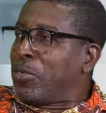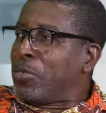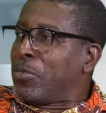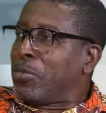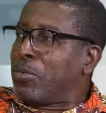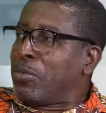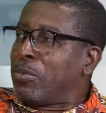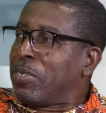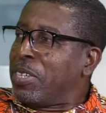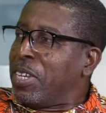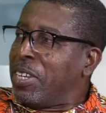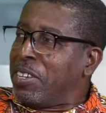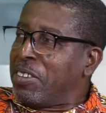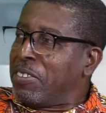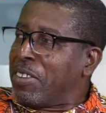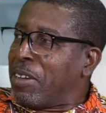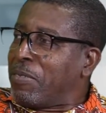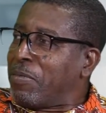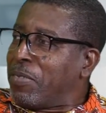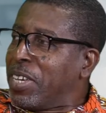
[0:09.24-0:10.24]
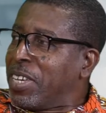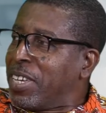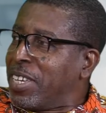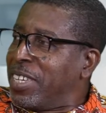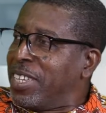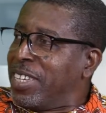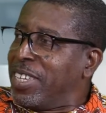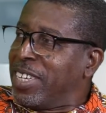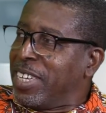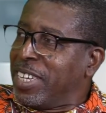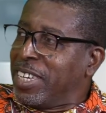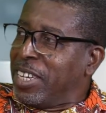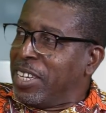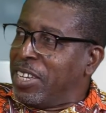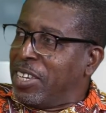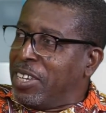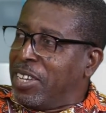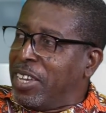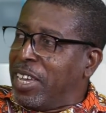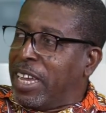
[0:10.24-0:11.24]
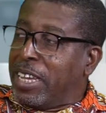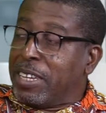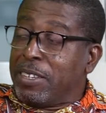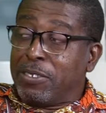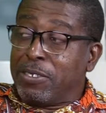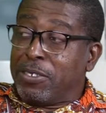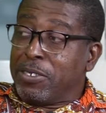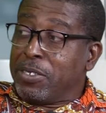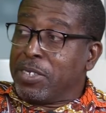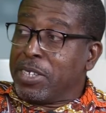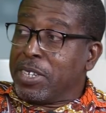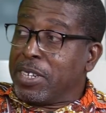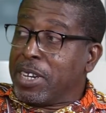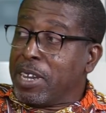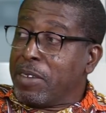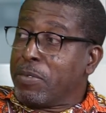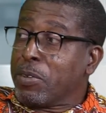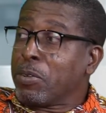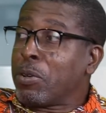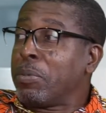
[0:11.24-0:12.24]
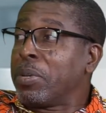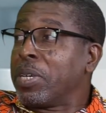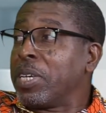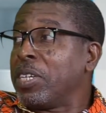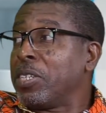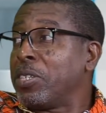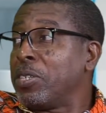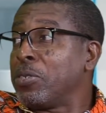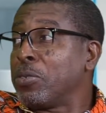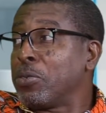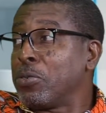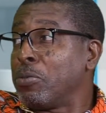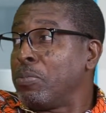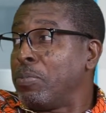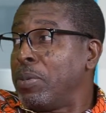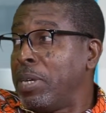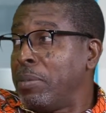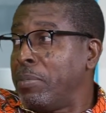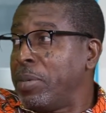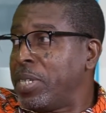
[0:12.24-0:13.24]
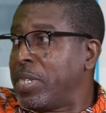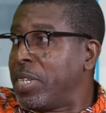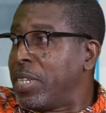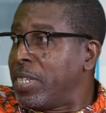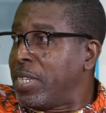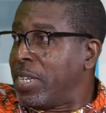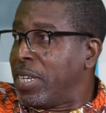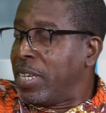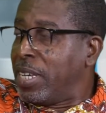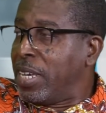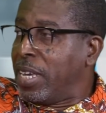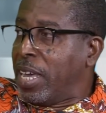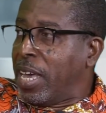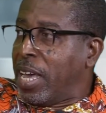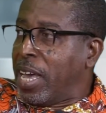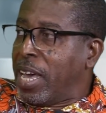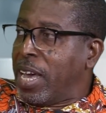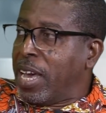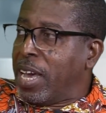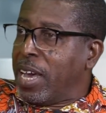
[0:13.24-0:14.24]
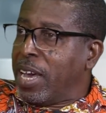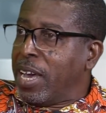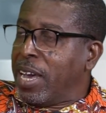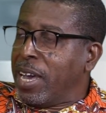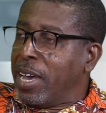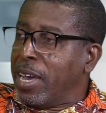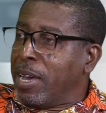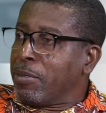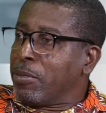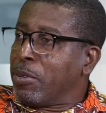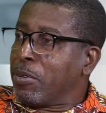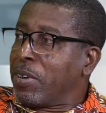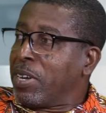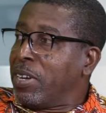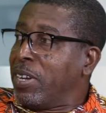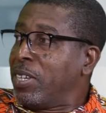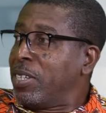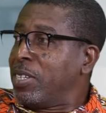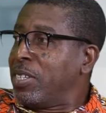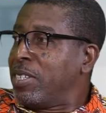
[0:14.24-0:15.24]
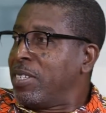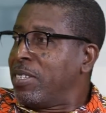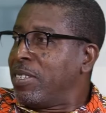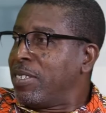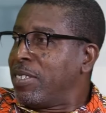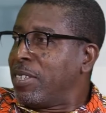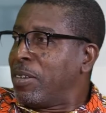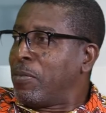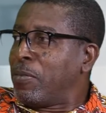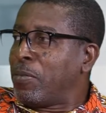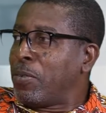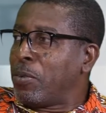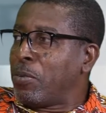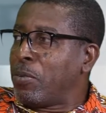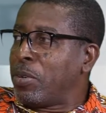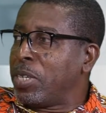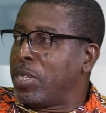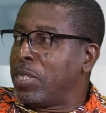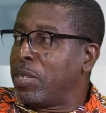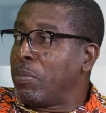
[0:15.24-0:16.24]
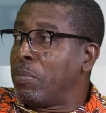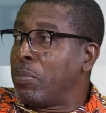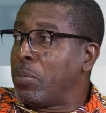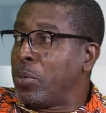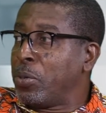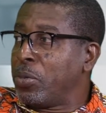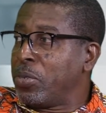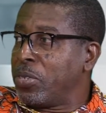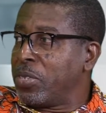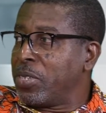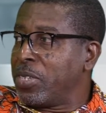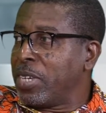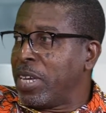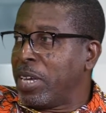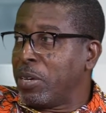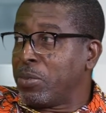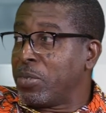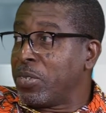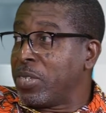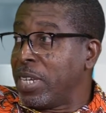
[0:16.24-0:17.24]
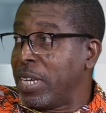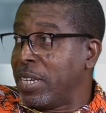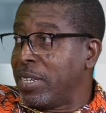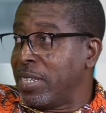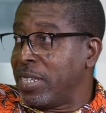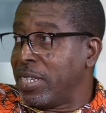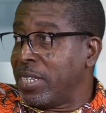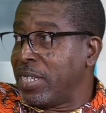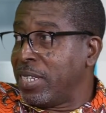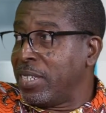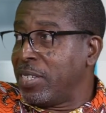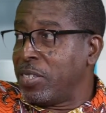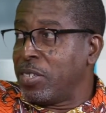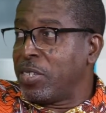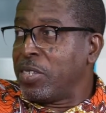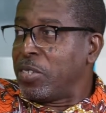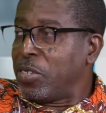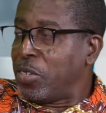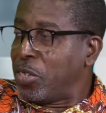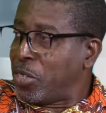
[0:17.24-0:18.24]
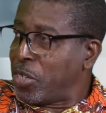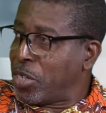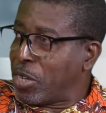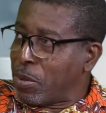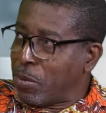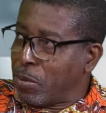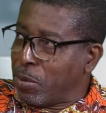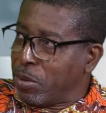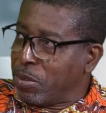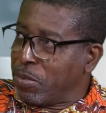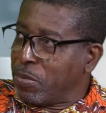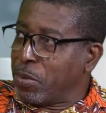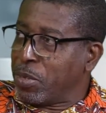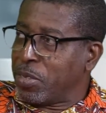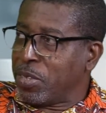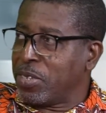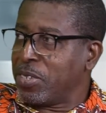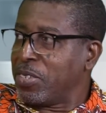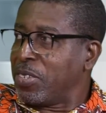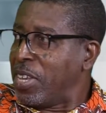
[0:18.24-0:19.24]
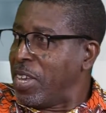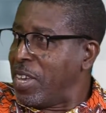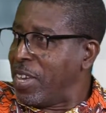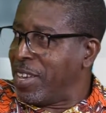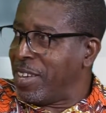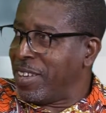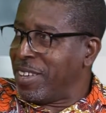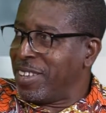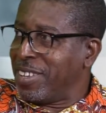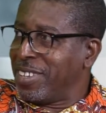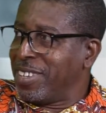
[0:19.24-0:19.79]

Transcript: to Daily Graphic and to the Graphic Communications Group Limited. Congratulations for winning the Most Outstanding Teacher Award for this year.